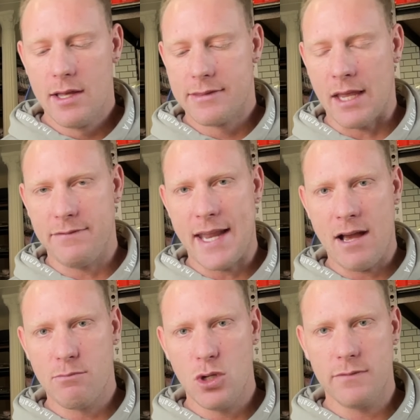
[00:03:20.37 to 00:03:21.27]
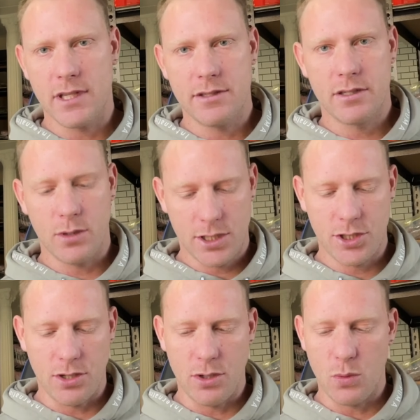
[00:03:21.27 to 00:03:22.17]
They've now moved into a
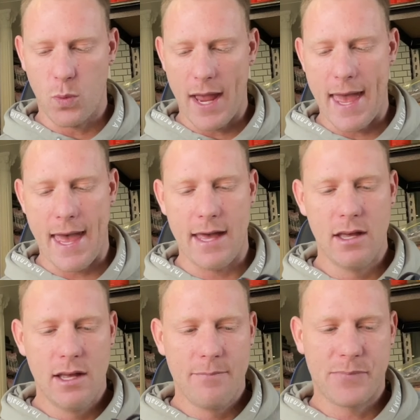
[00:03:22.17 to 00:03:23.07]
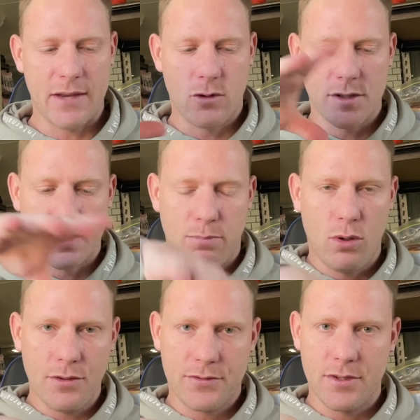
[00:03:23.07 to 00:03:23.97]
shoe where they've got
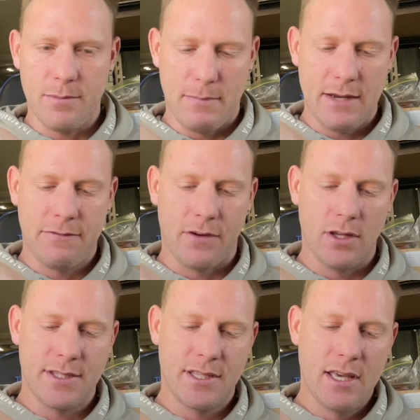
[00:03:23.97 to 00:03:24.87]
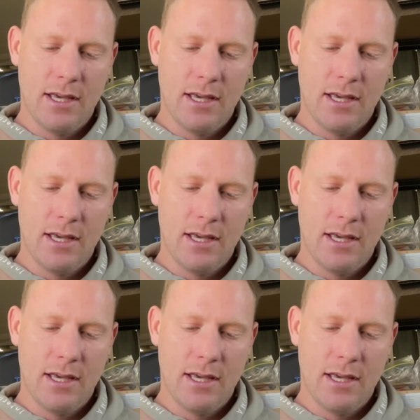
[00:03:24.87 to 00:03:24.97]
support through the midfoot.